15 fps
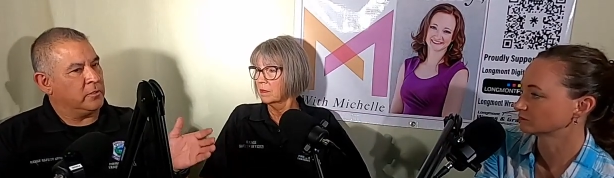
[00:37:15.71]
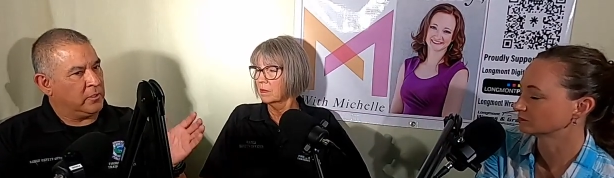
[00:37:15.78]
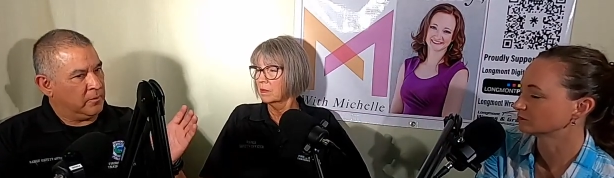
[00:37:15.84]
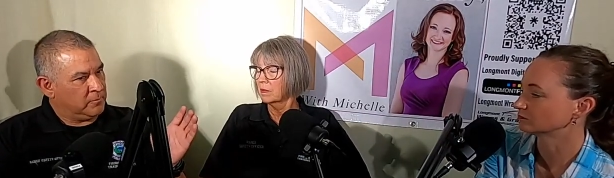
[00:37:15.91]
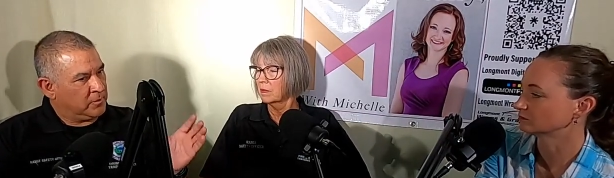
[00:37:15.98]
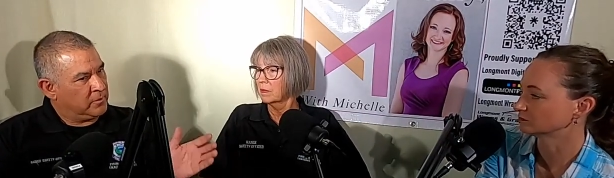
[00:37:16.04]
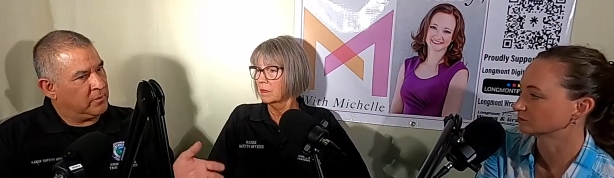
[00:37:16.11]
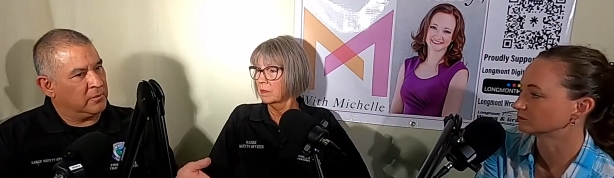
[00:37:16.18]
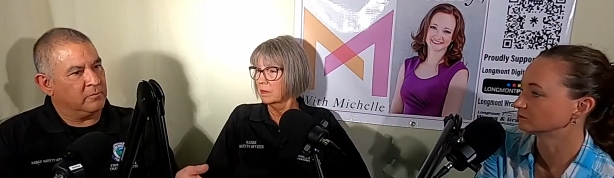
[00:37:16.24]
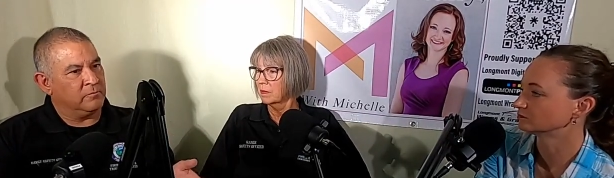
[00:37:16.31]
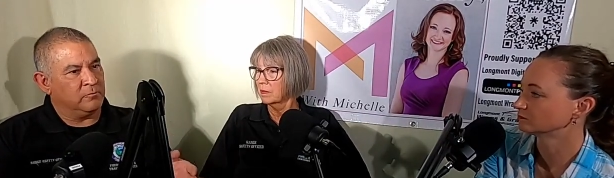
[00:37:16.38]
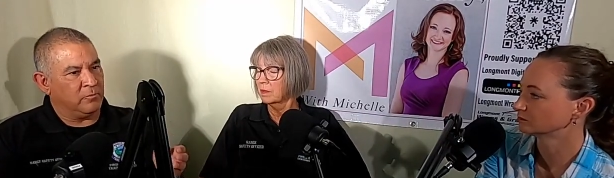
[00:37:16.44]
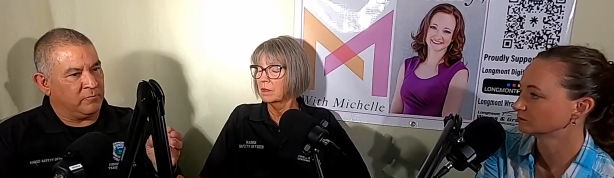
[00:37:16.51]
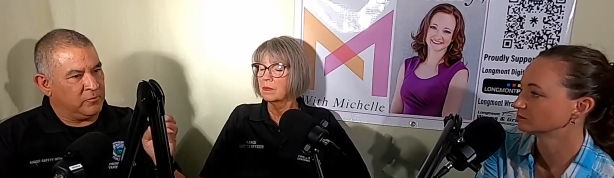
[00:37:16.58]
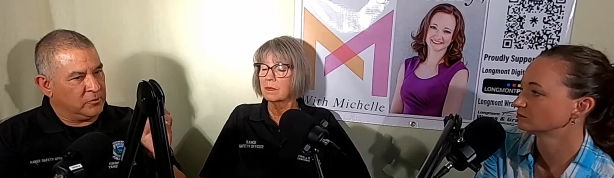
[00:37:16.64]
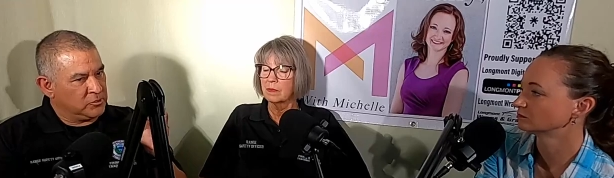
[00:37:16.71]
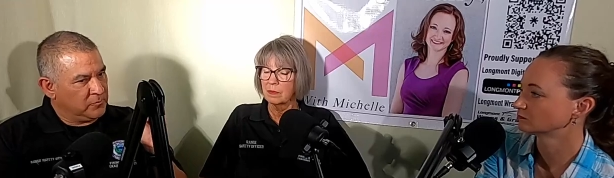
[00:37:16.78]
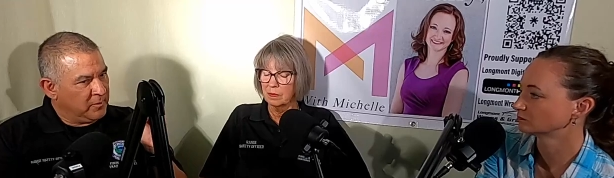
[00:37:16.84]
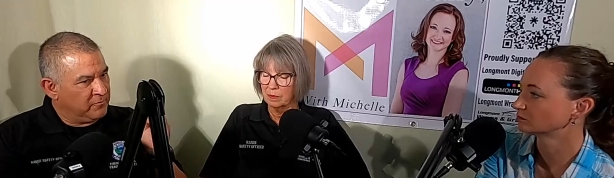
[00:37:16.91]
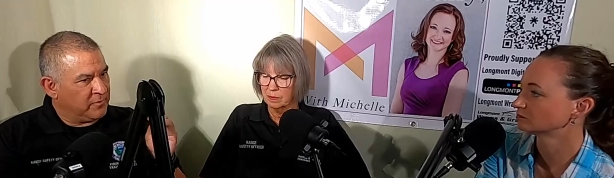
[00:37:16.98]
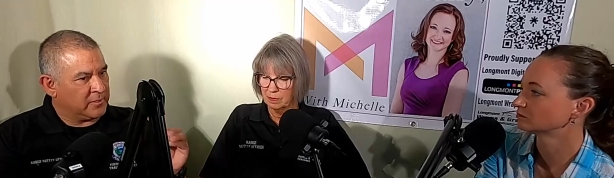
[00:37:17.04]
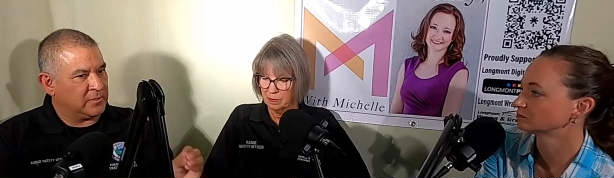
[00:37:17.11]
Speaker 1: Mm-hmm. Come to mm-hmm. the refuse to
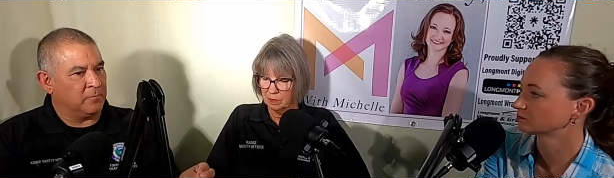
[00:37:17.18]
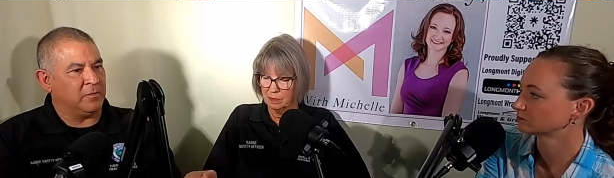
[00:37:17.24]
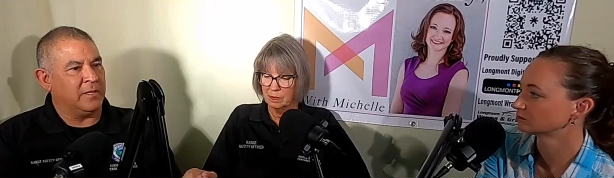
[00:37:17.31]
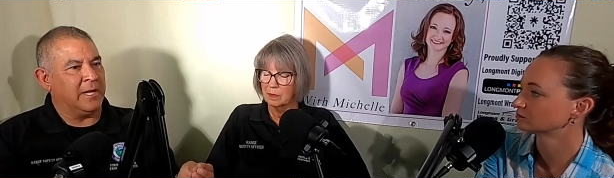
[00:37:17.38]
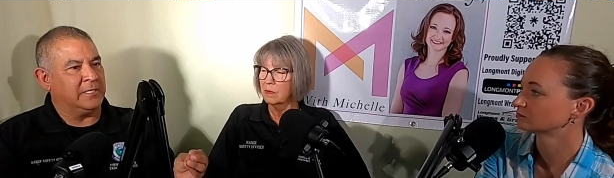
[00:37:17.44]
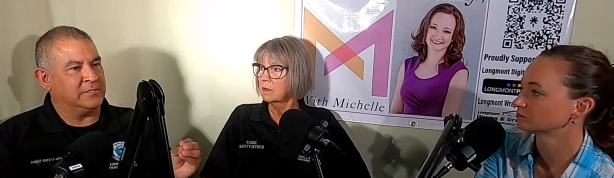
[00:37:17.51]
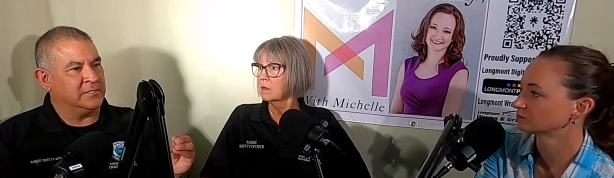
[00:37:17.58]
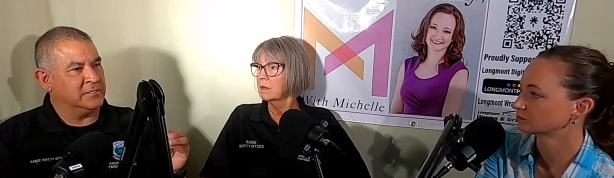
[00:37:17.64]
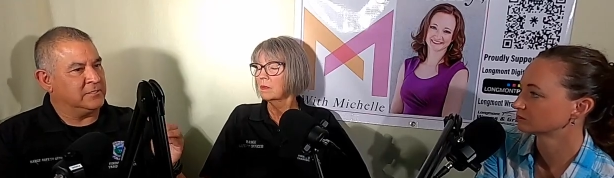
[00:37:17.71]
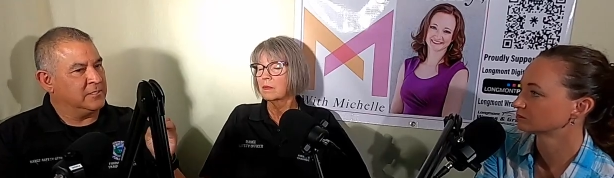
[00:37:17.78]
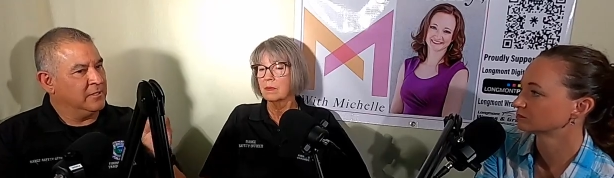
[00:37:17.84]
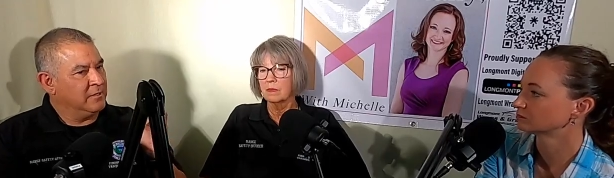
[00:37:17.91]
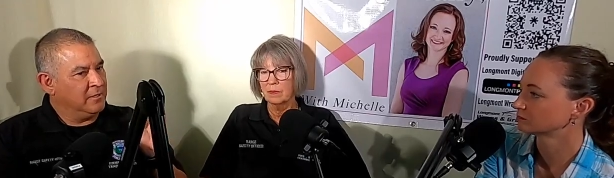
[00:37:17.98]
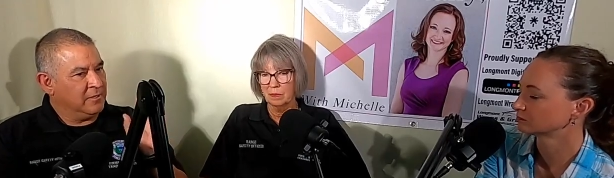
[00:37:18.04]
be victim classes.